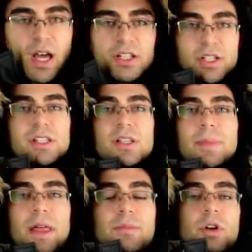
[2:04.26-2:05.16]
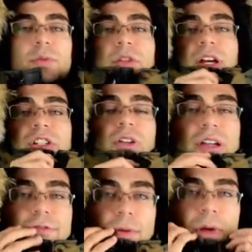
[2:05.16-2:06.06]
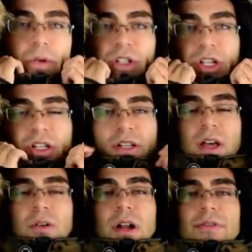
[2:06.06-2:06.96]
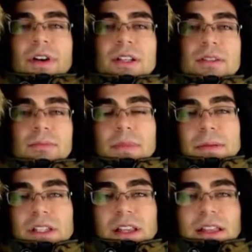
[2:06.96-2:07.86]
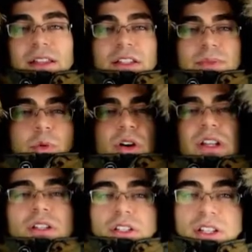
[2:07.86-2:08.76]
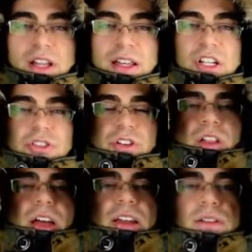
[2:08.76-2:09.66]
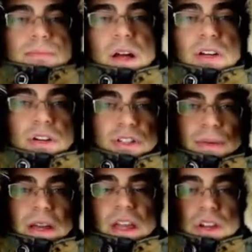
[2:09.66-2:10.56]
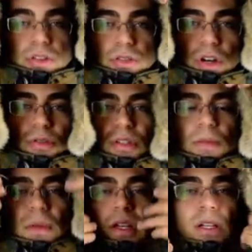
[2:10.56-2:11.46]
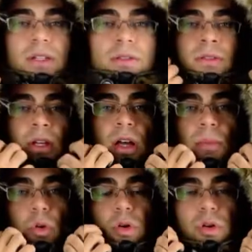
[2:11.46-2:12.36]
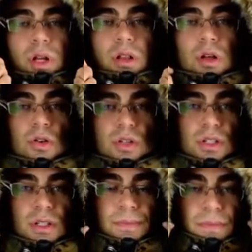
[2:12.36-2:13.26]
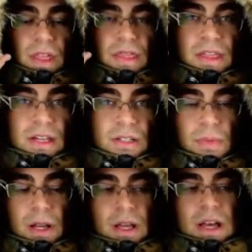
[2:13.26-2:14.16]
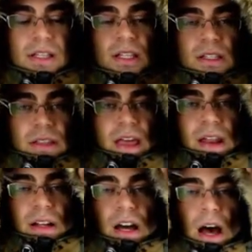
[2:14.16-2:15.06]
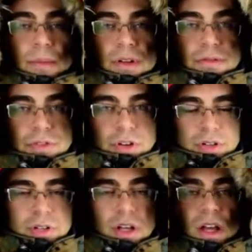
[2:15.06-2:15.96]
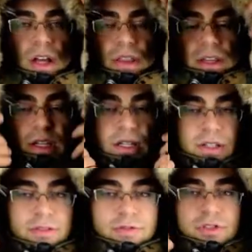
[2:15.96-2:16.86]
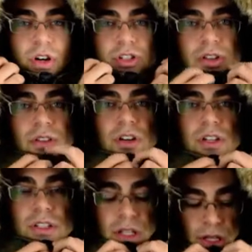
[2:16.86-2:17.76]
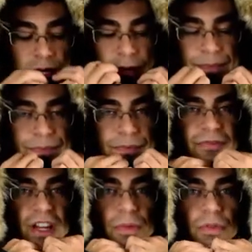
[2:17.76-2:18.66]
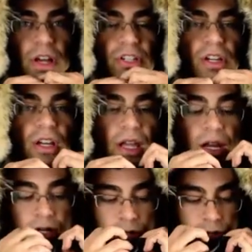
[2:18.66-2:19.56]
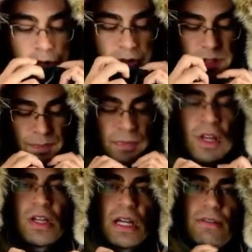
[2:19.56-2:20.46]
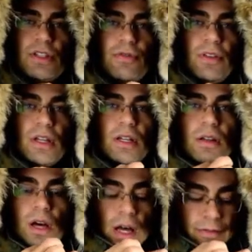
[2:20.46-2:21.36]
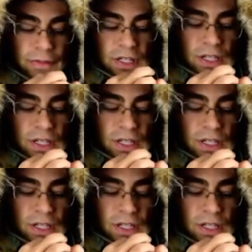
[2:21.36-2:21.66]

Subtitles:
So this is about the most protection you'll get from it, which is what I find maybe slightly disappointing, because I generally like my hoods and my Canada Goose coats to be more enclosed than this, but this isn't that uncommon for the structure of the hoods and the face protection on Canada Goose coats. You have this fleece